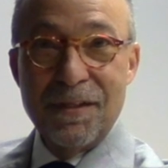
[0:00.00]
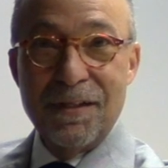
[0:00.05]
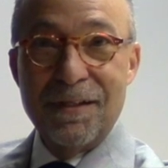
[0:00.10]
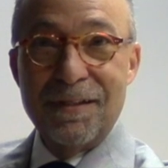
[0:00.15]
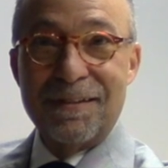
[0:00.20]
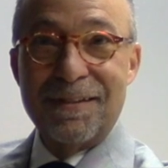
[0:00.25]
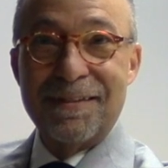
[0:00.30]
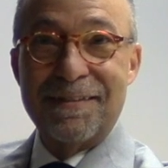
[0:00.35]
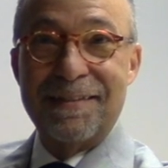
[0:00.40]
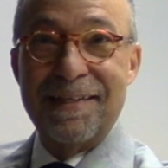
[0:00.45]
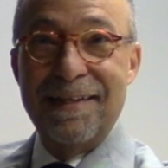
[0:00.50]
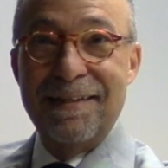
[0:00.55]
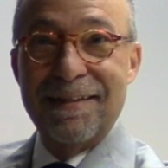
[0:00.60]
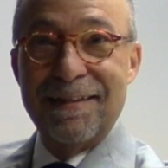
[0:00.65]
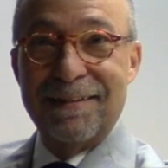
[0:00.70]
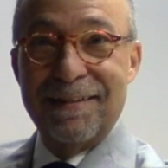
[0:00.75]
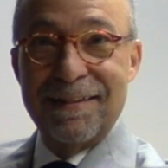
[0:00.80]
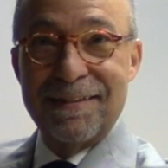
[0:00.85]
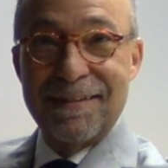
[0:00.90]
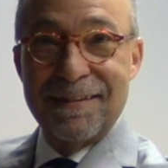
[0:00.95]
to see
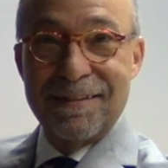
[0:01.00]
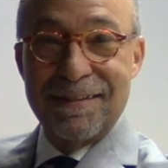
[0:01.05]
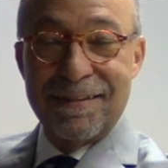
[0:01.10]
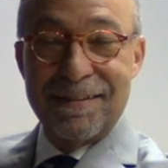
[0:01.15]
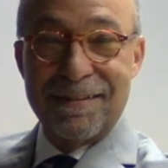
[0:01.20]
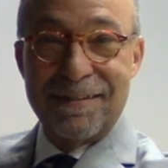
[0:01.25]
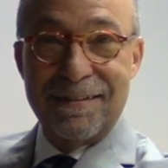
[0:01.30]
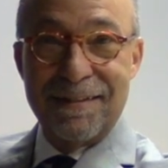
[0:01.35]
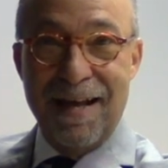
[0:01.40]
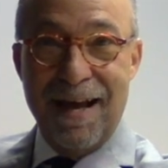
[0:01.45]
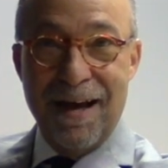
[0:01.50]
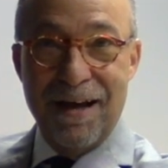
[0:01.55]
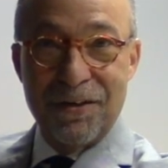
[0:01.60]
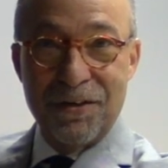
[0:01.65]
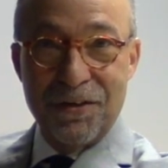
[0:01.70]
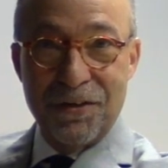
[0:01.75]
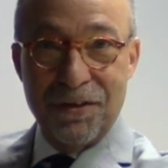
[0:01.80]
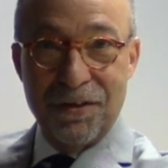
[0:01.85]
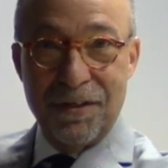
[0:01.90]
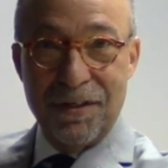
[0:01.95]
that this is a
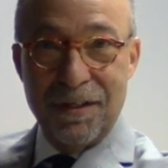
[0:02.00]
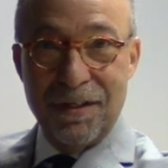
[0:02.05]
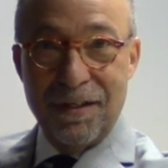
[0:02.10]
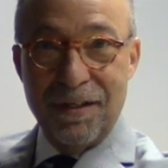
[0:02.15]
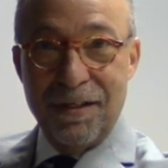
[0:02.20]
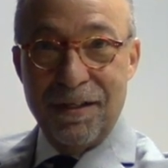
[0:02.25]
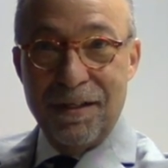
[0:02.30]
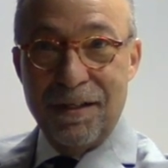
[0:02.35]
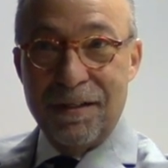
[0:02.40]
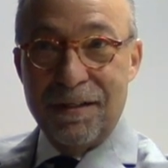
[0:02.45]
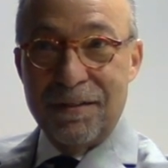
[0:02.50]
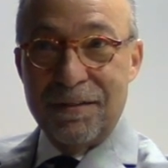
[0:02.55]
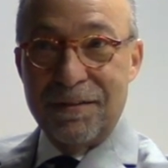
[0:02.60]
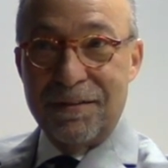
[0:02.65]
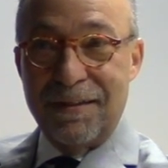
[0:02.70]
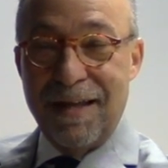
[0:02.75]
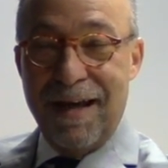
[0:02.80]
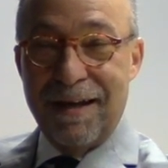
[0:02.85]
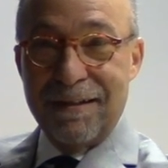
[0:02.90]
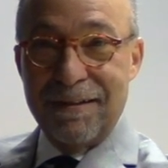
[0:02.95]
standard
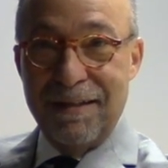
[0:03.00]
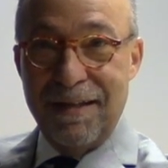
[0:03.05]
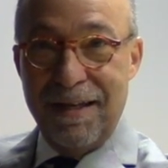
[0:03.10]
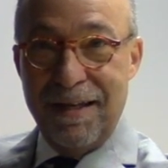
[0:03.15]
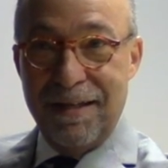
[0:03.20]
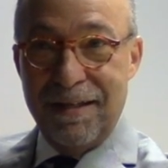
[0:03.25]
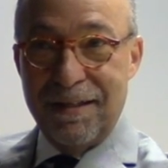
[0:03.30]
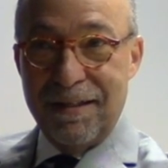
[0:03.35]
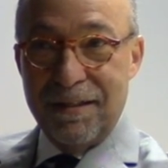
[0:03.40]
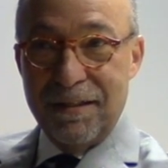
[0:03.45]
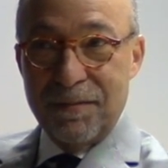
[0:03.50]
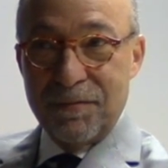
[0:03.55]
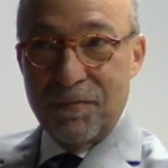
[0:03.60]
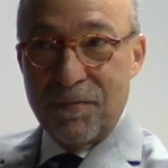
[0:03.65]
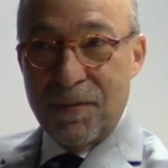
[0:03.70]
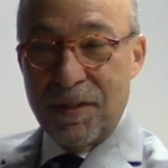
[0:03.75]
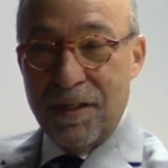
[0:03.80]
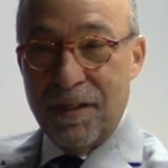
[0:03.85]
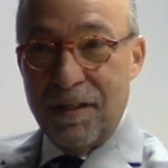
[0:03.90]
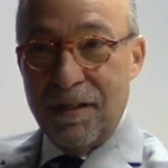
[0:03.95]
technique.
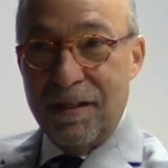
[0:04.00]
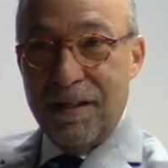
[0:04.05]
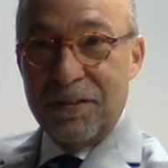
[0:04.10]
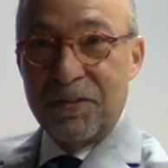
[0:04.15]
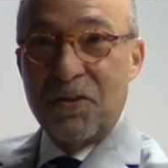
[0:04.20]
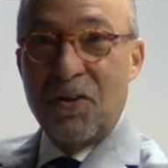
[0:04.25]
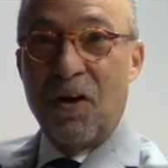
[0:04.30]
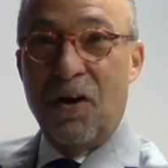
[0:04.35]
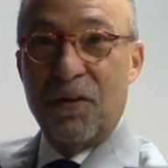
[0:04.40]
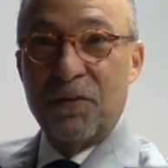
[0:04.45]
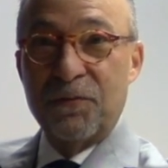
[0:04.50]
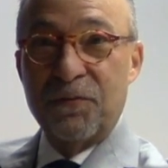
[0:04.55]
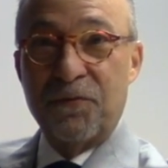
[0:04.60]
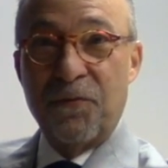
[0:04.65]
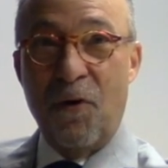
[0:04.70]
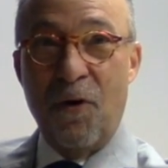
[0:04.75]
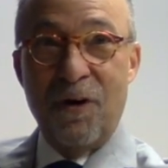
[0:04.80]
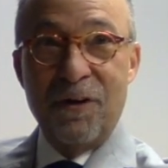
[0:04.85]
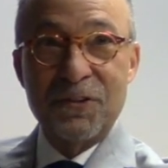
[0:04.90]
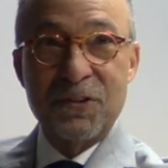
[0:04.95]
It's called
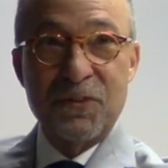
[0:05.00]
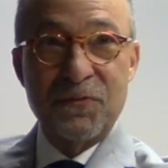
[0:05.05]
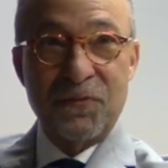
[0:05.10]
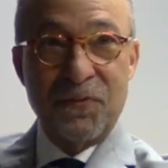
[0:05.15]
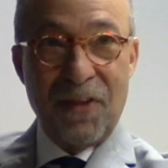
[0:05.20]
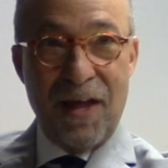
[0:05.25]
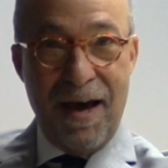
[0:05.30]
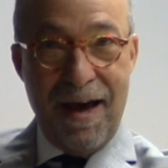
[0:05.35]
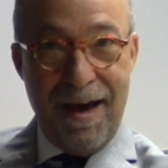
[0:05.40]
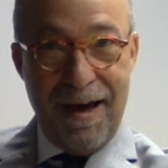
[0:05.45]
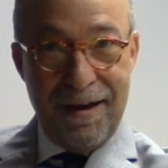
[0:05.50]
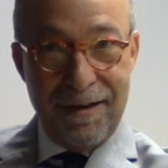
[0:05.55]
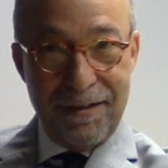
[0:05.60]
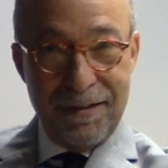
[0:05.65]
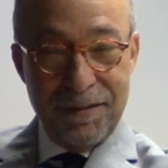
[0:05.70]
false flag.